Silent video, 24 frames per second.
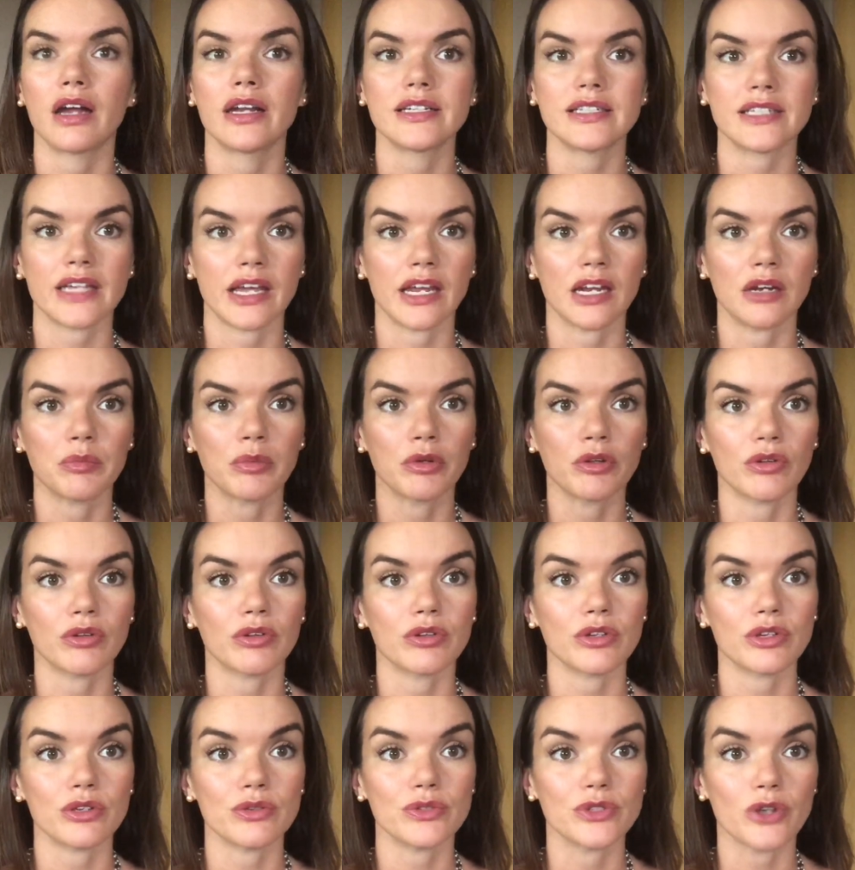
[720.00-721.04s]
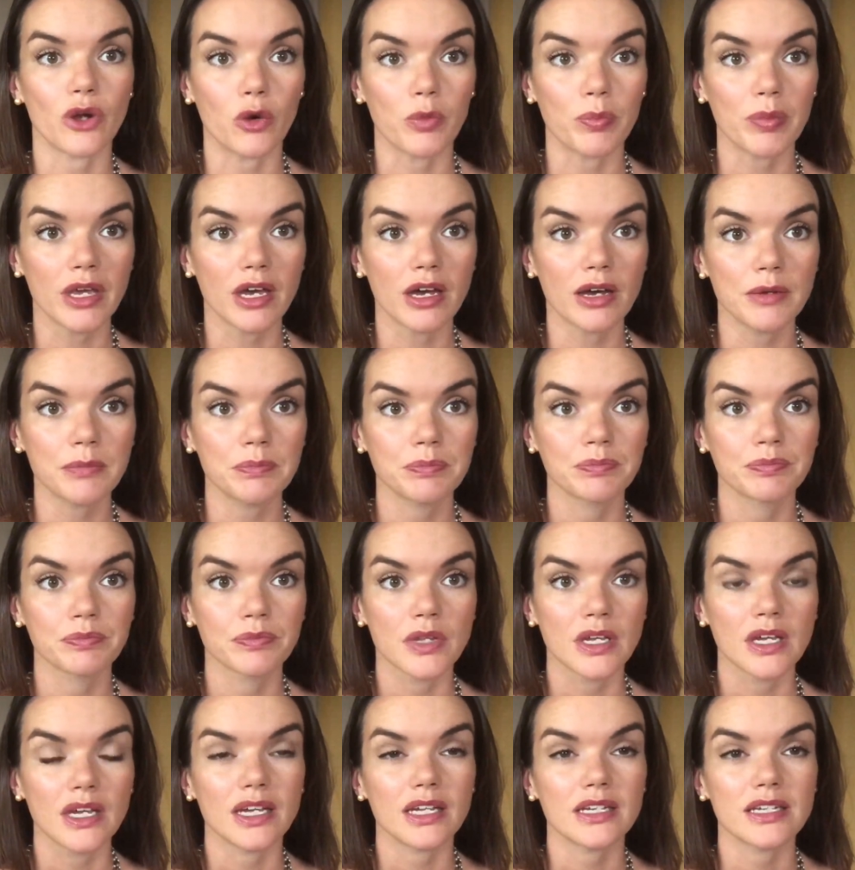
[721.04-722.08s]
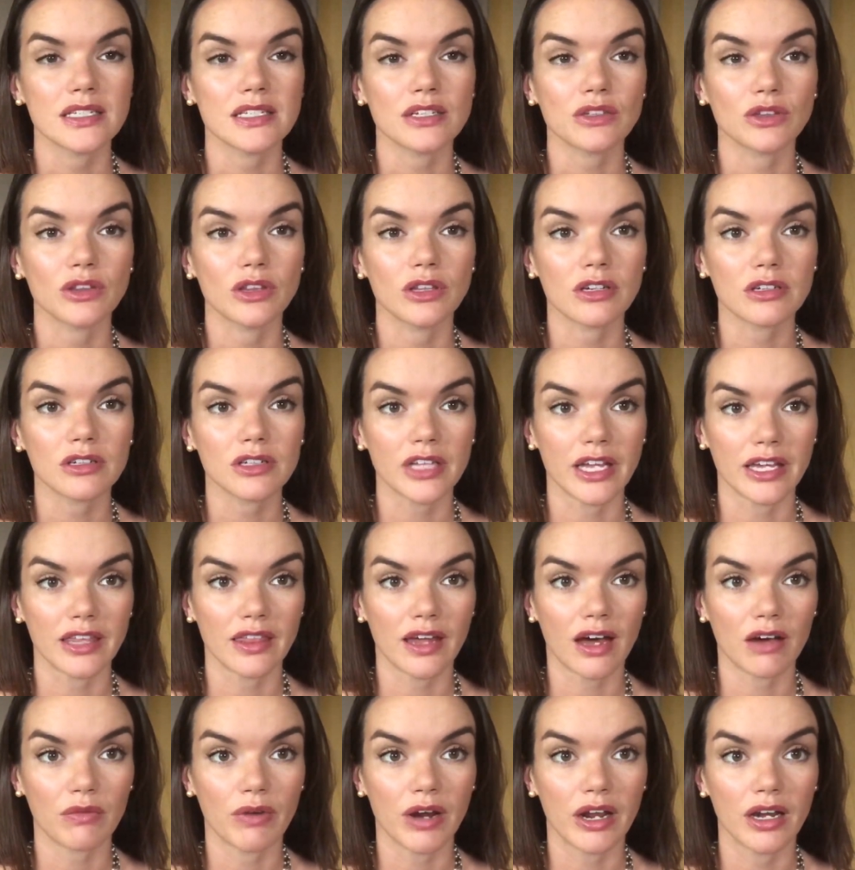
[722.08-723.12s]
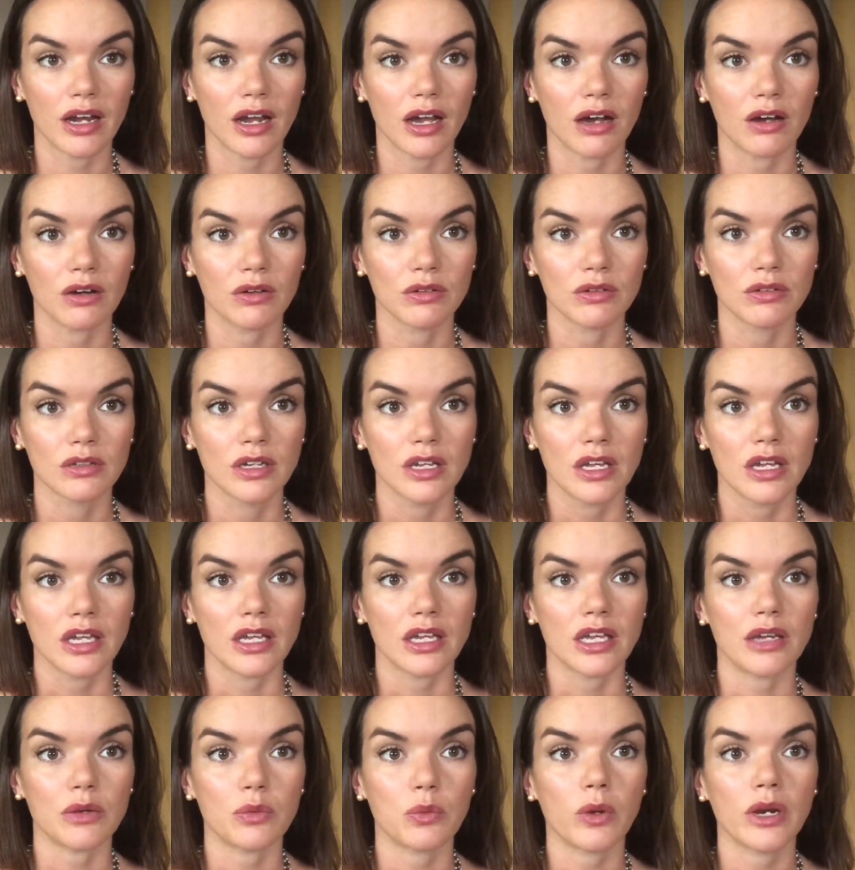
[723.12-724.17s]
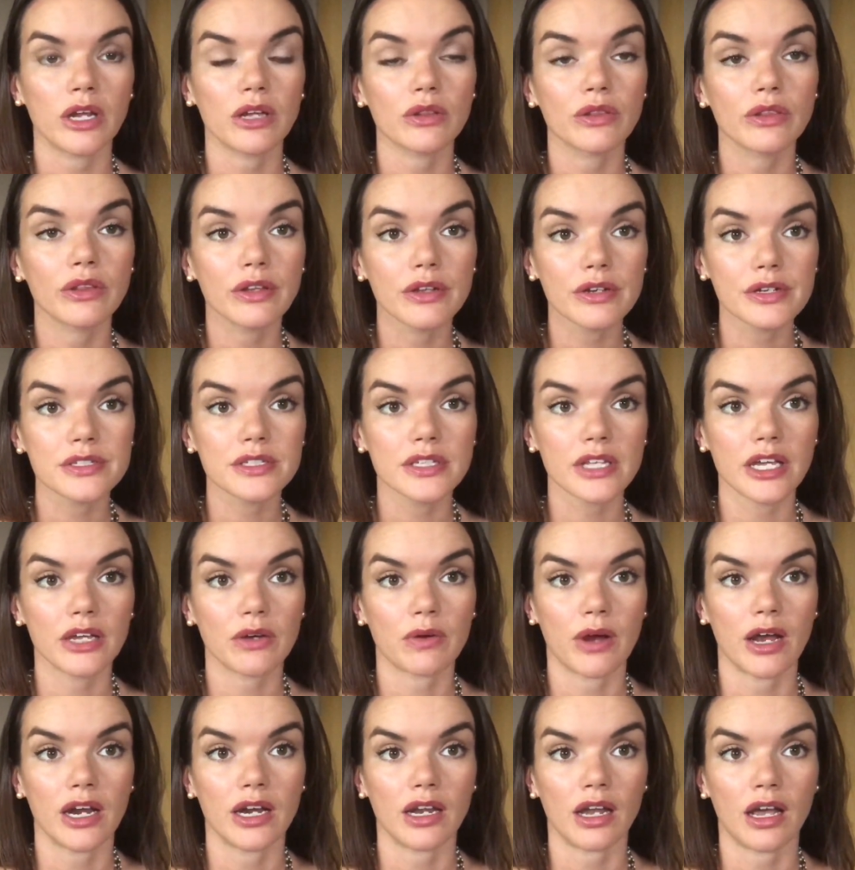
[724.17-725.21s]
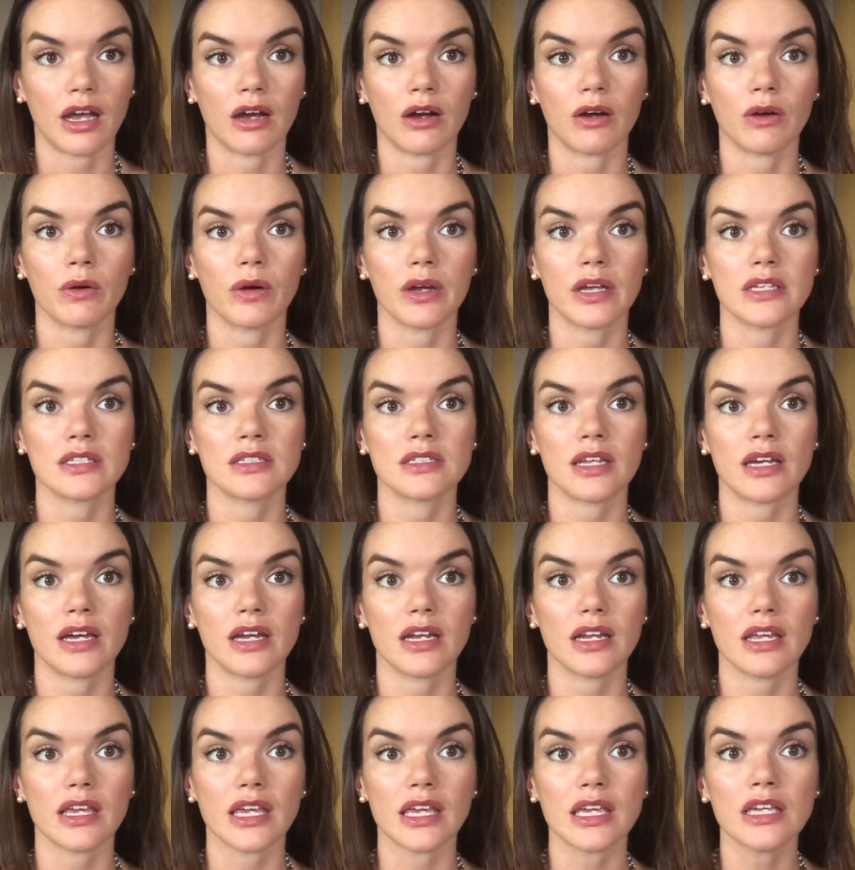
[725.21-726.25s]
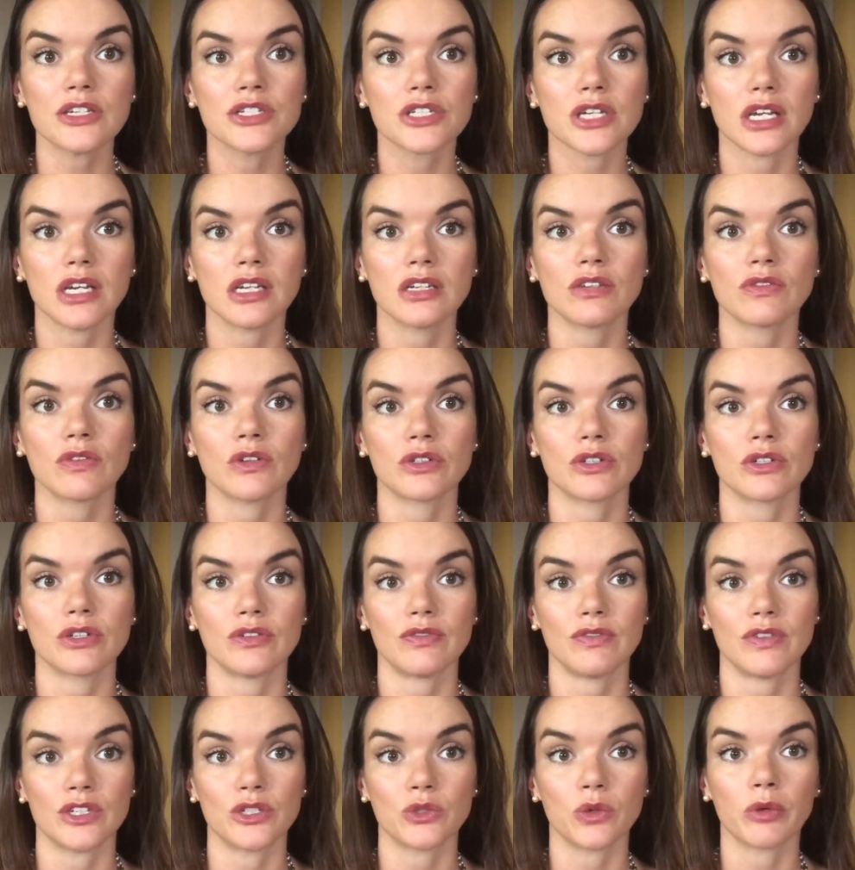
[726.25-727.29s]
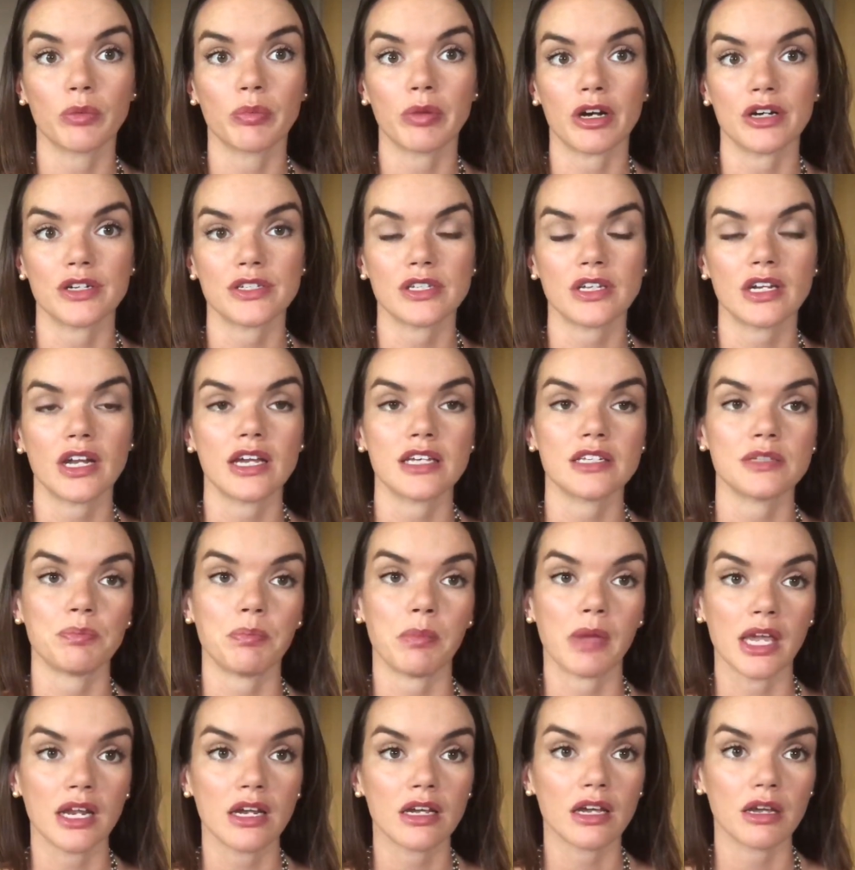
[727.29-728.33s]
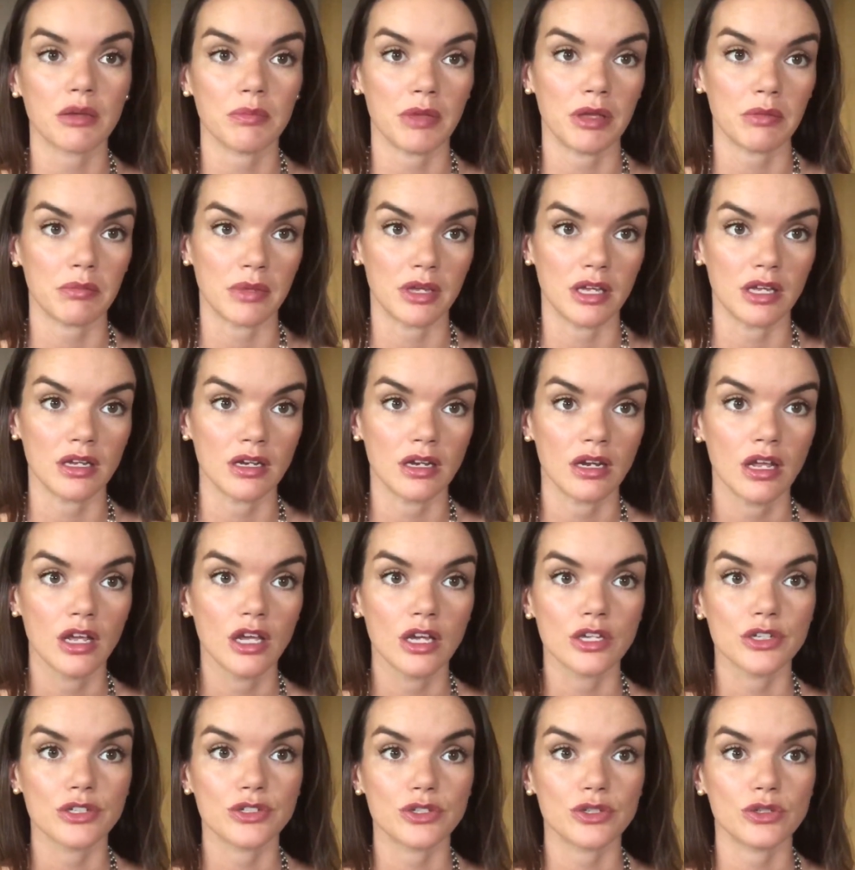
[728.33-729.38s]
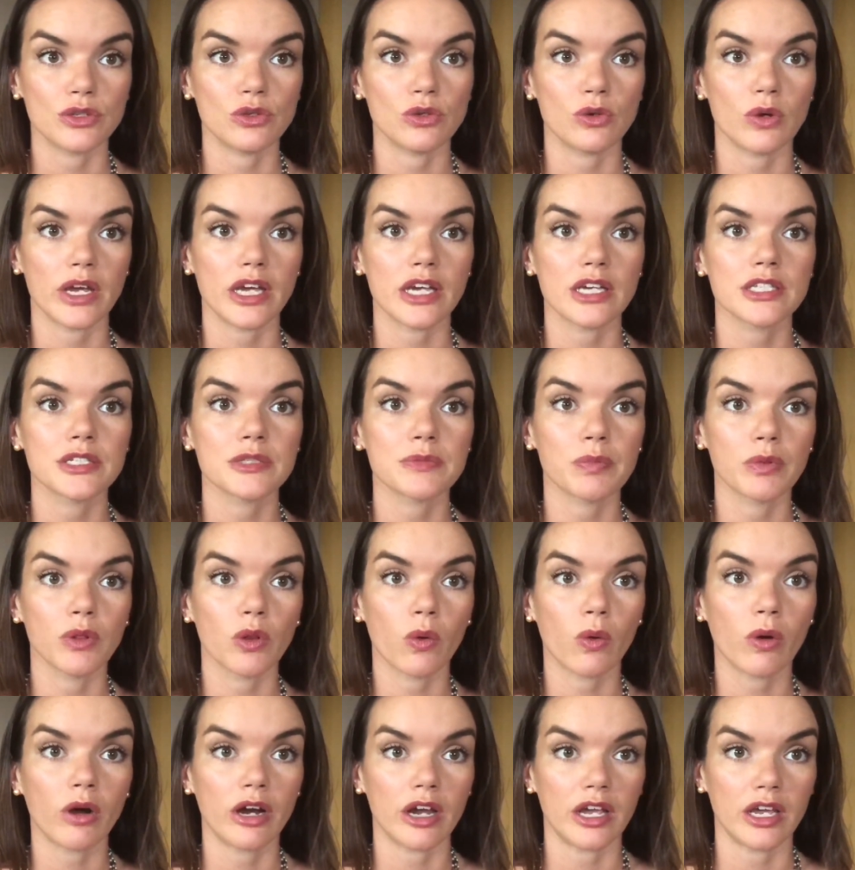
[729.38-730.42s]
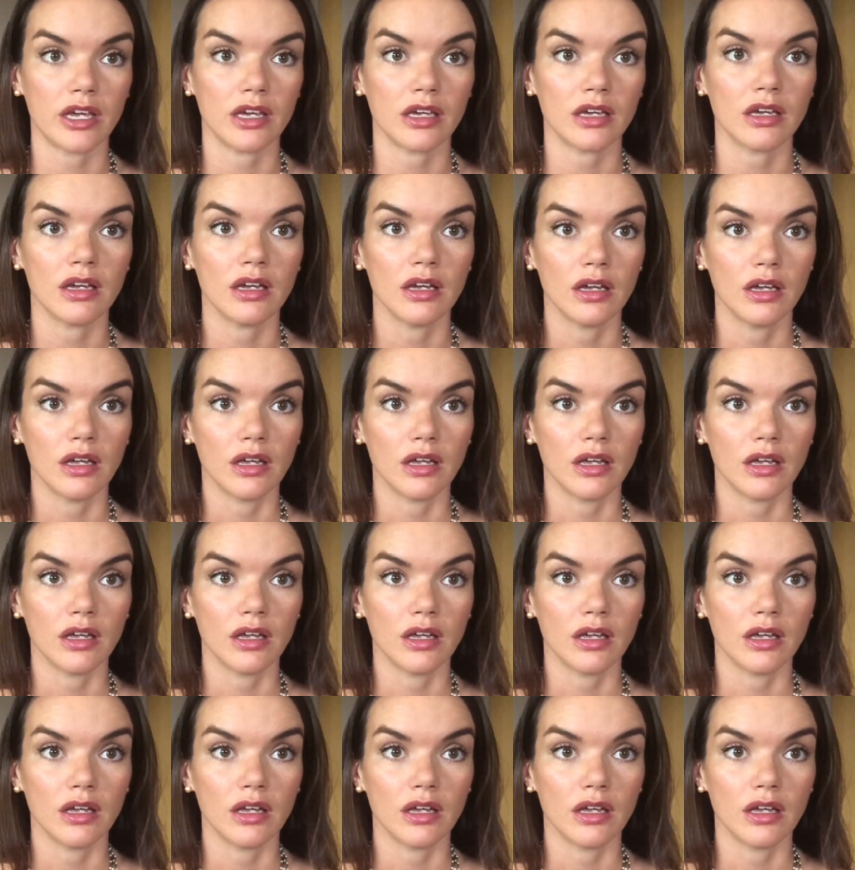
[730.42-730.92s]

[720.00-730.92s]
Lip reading: unattainable utopia. It doesn't look like that right now. What it looks like right now is that each individual person has made a commitment to exploring